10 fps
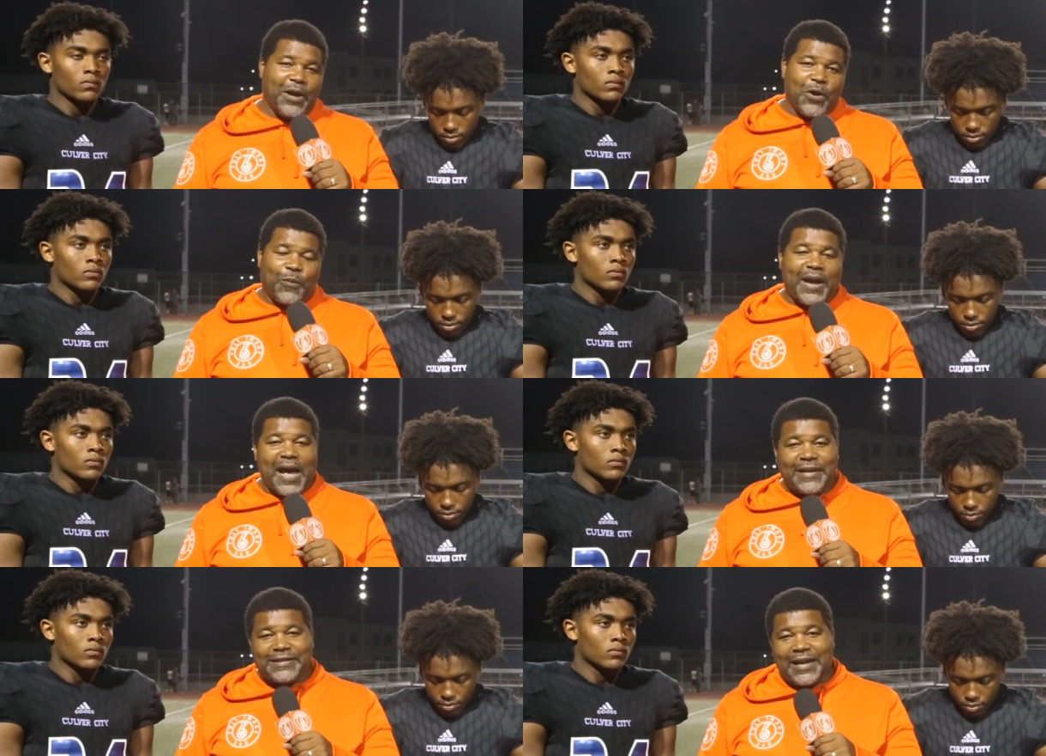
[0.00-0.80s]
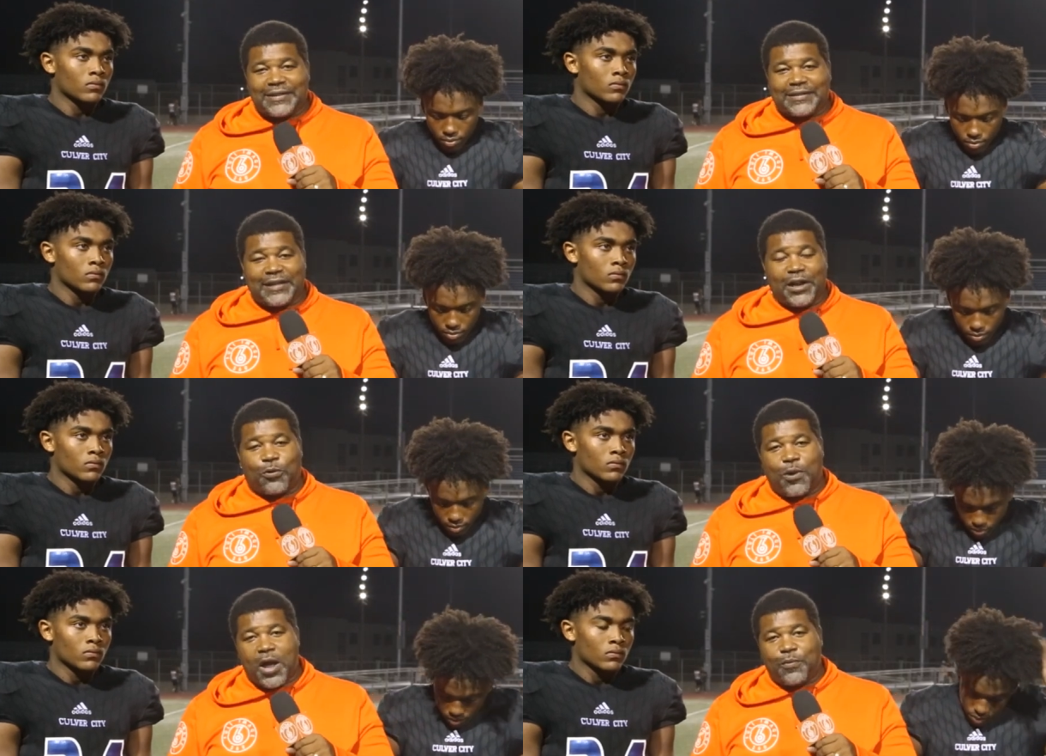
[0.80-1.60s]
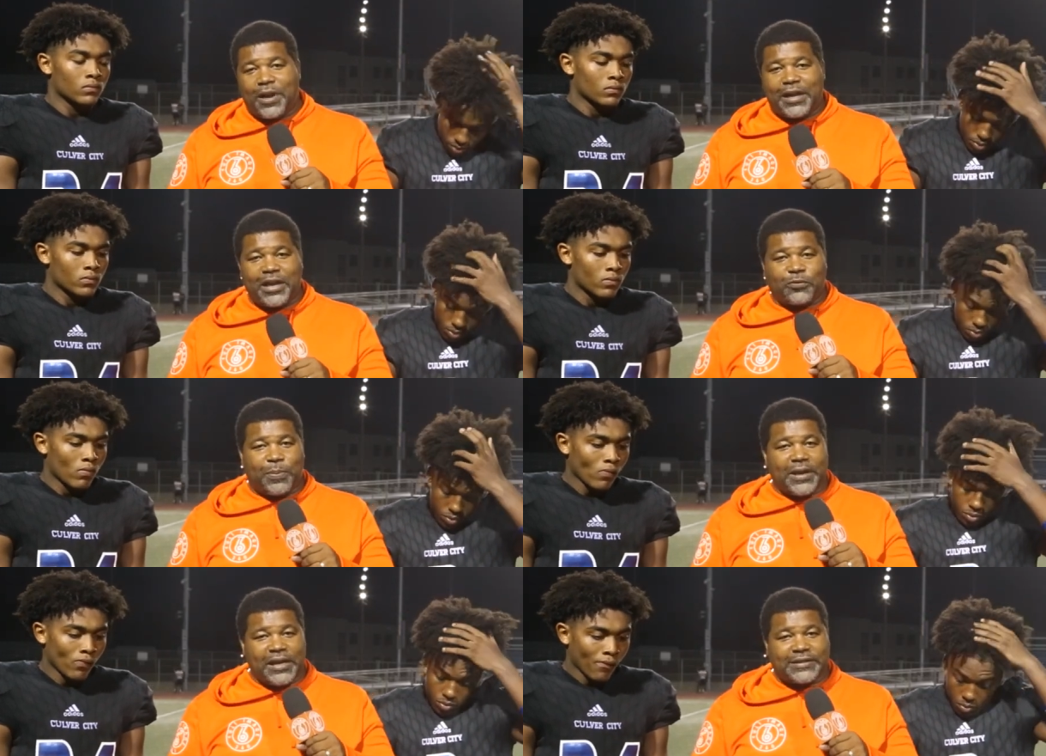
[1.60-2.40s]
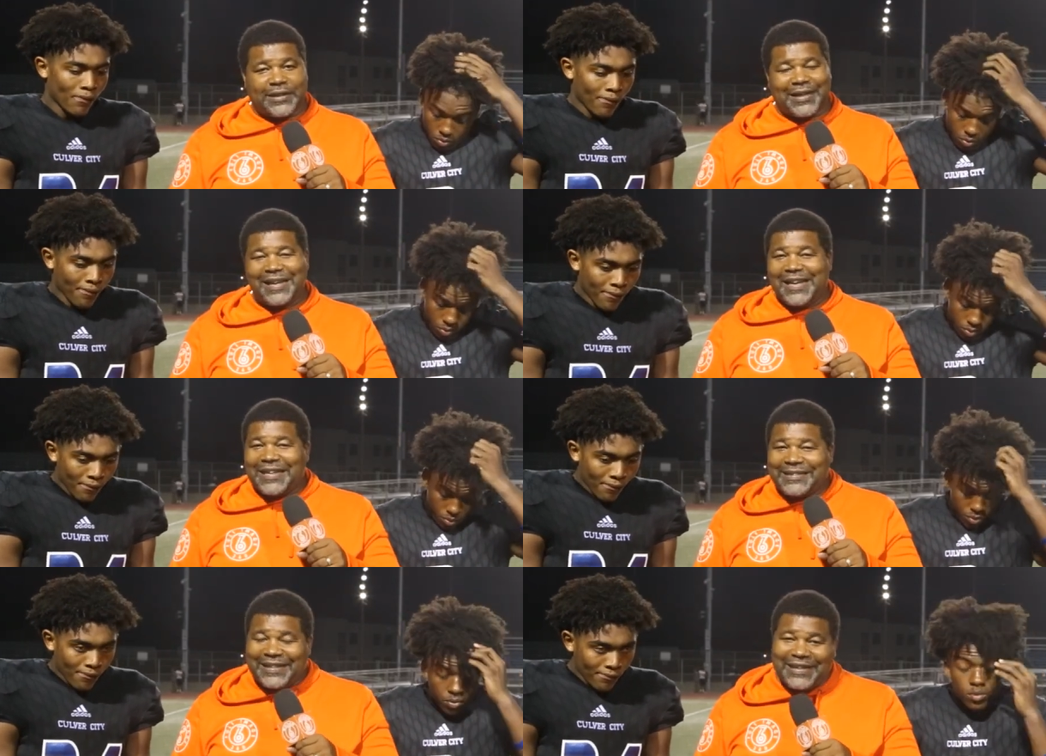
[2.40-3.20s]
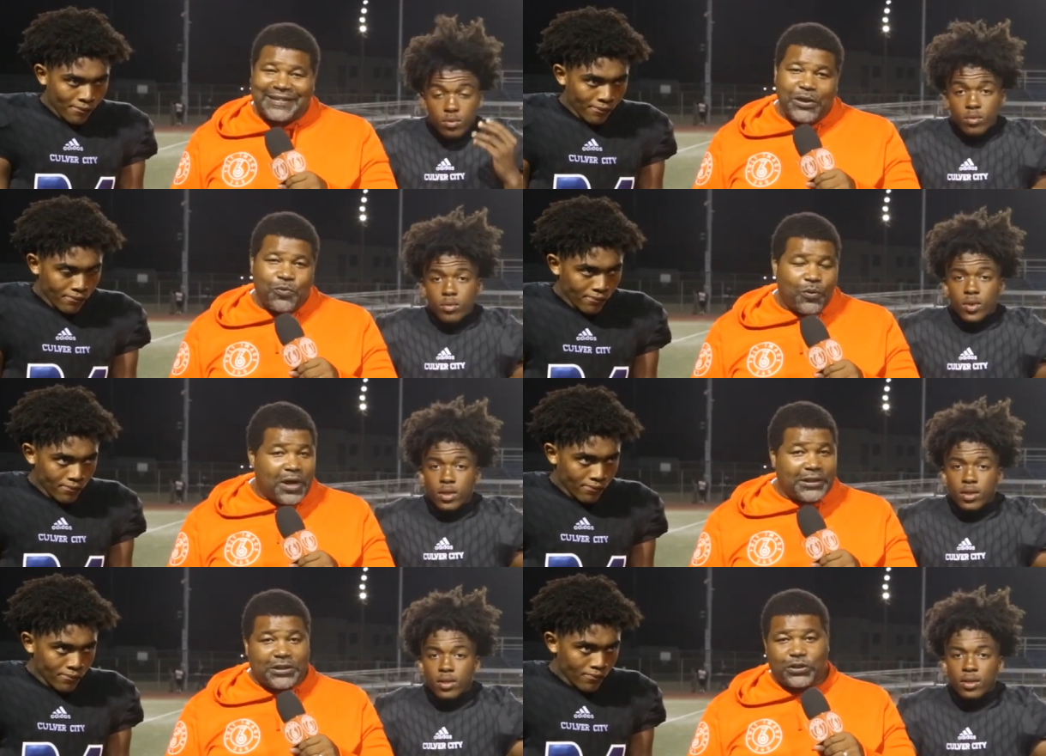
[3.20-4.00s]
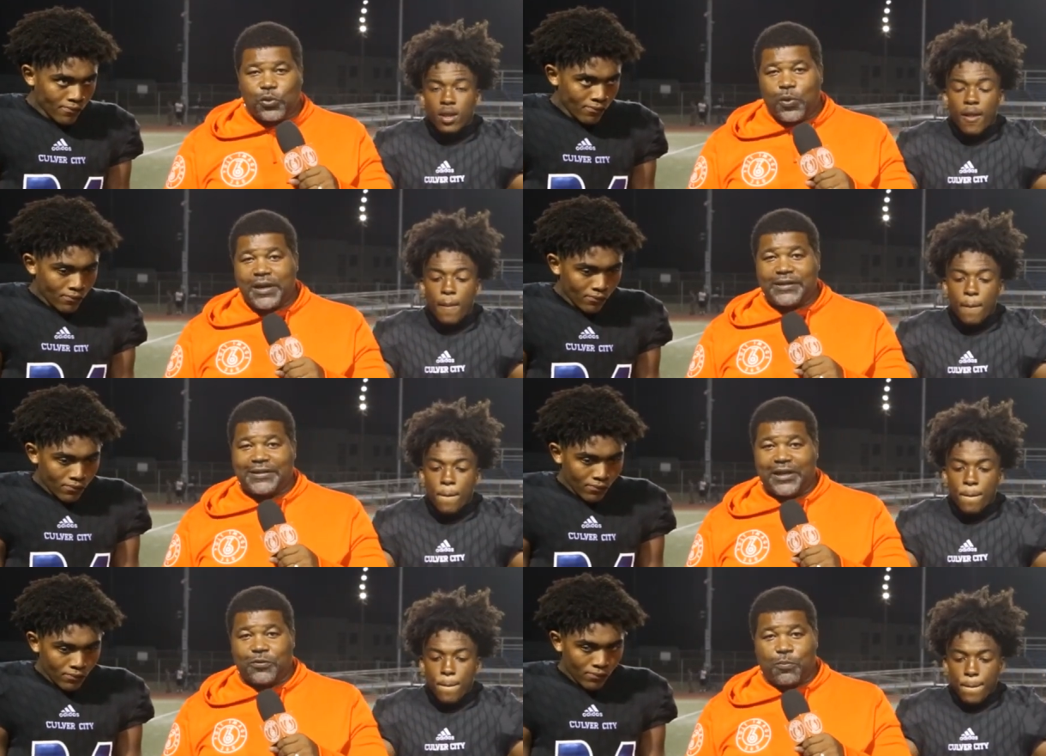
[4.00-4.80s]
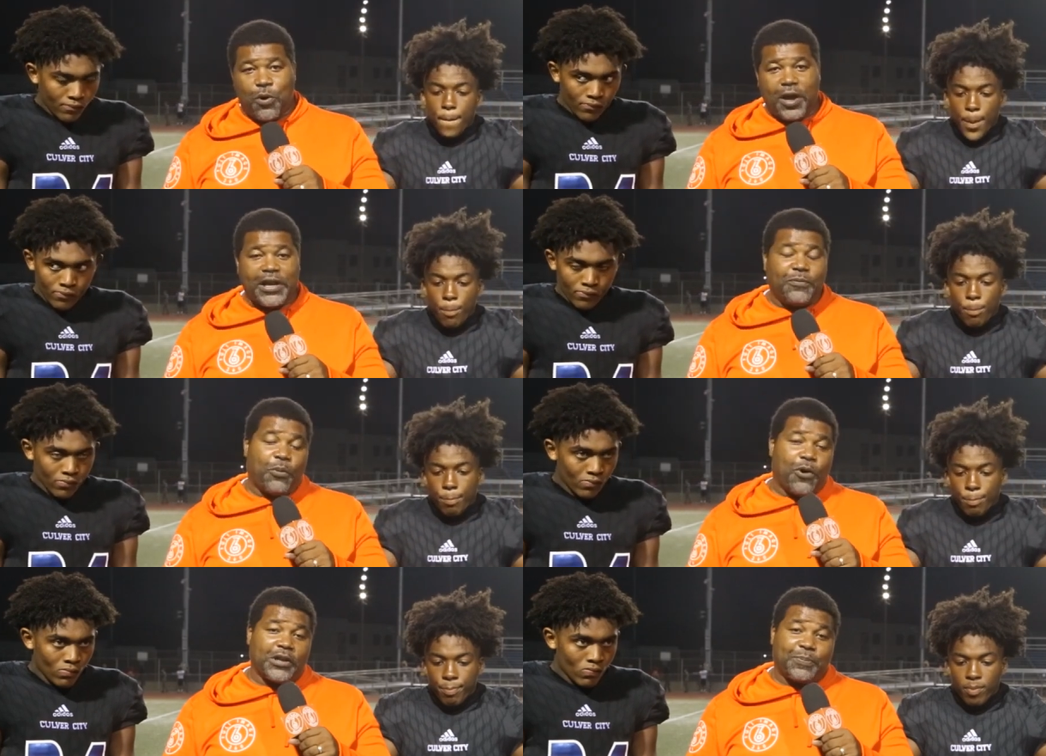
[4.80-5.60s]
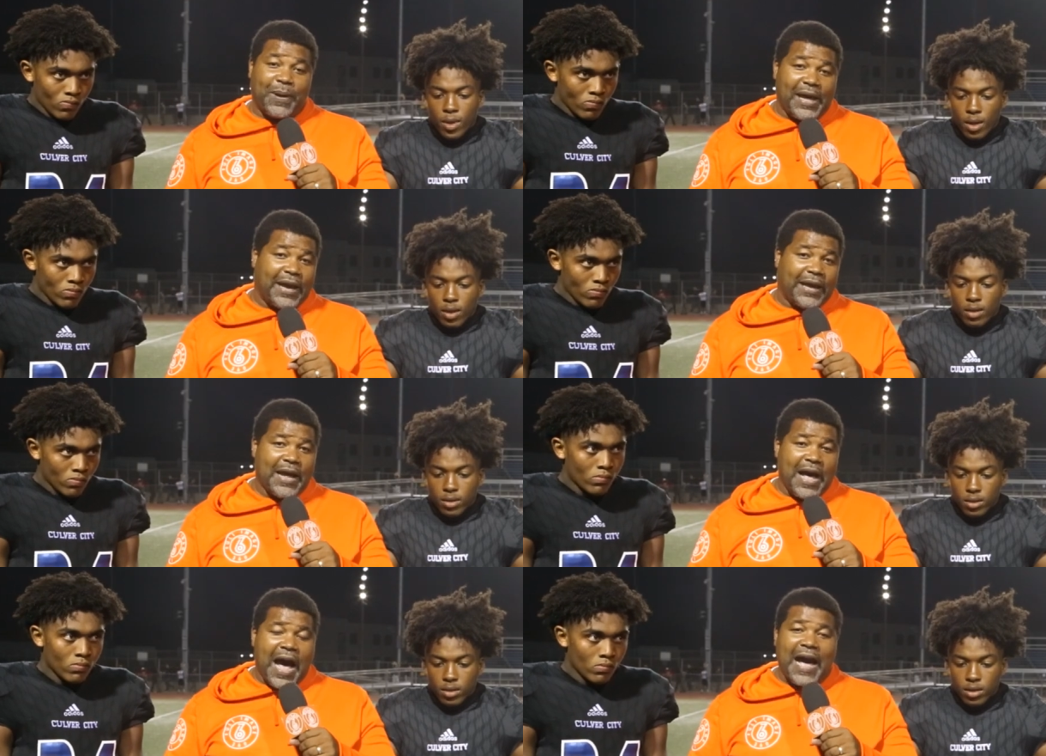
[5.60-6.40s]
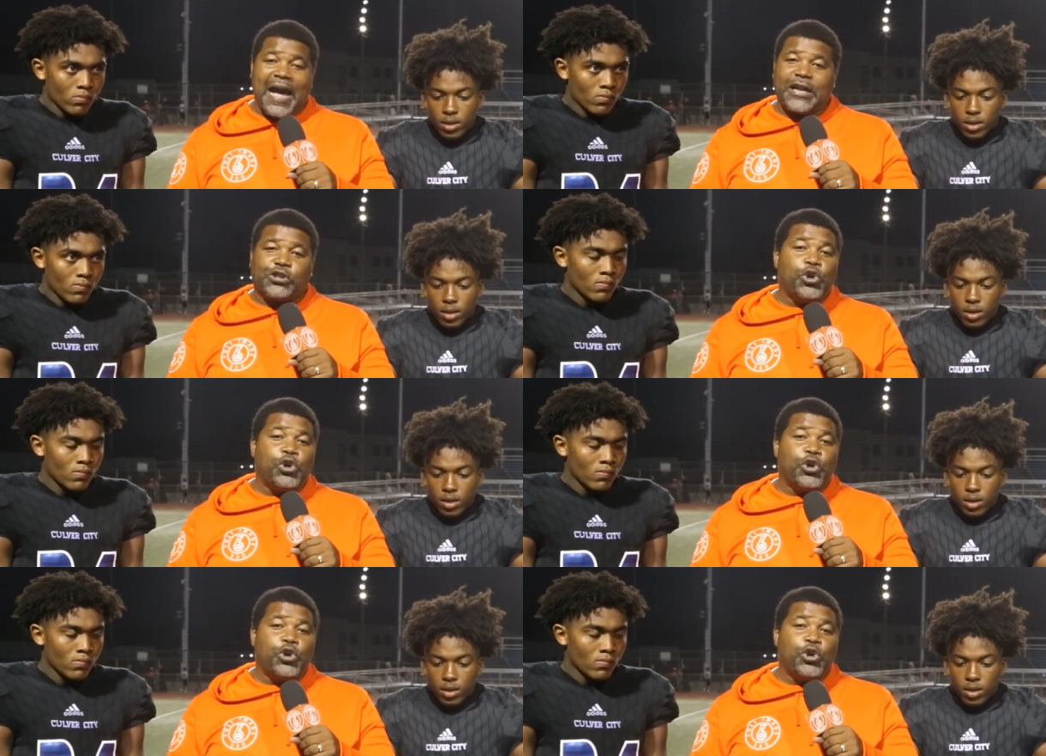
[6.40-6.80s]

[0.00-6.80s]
Speaker 1: We got a chance to see the great one against Peninsula, 61 to 26. Boy, these boys played. I got